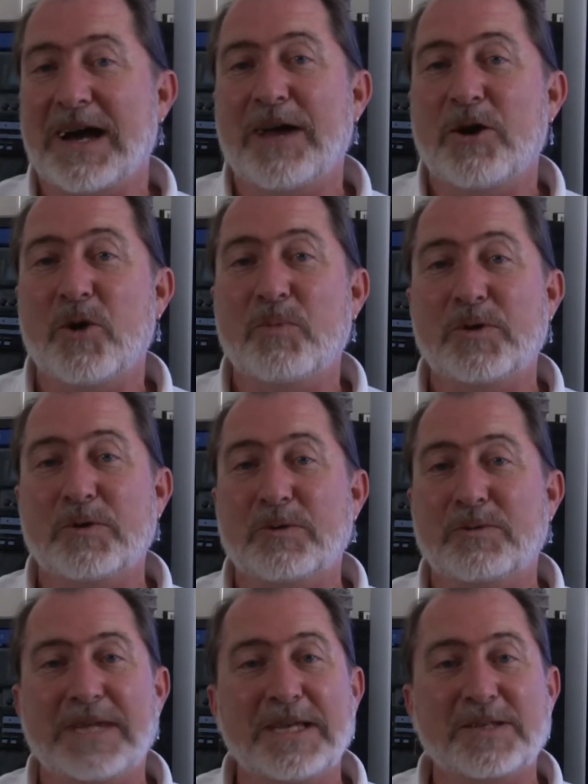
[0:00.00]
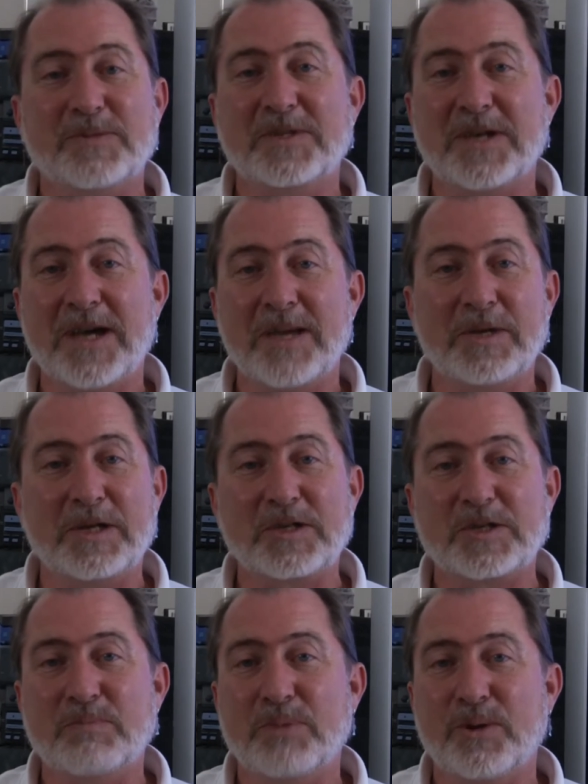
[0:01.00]
I hope you take some time and
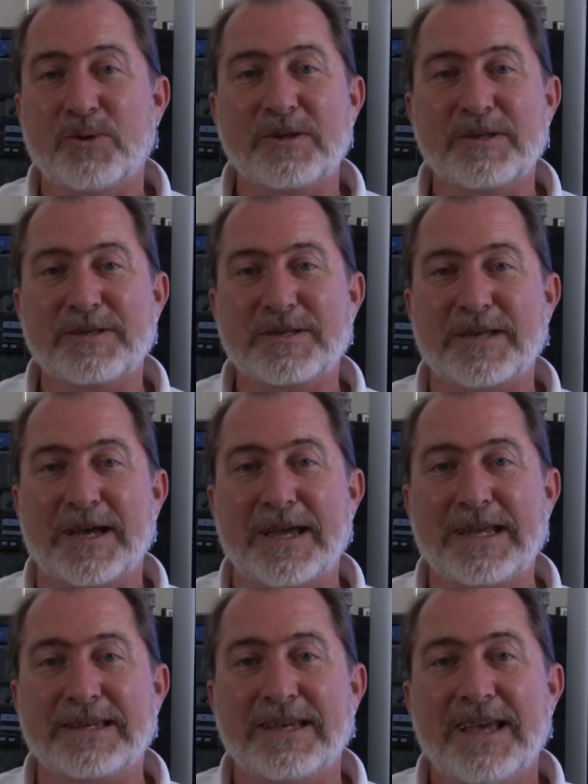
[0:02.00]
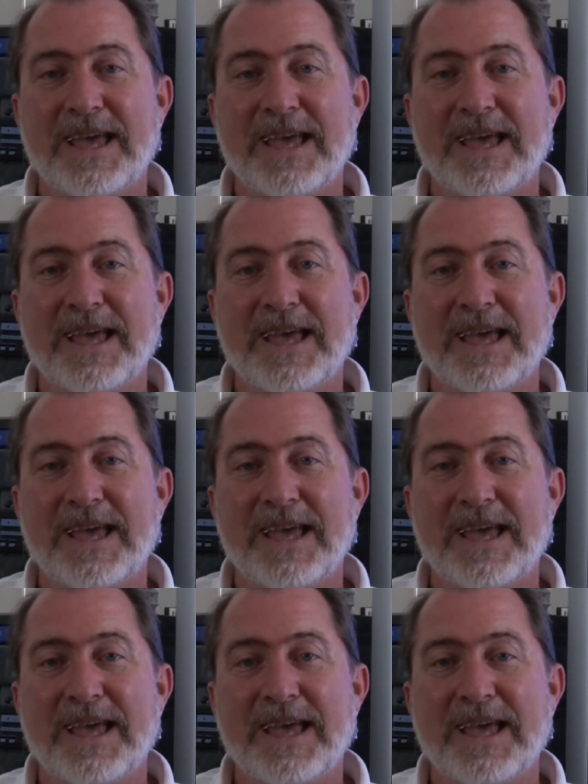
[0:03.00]
explore this site.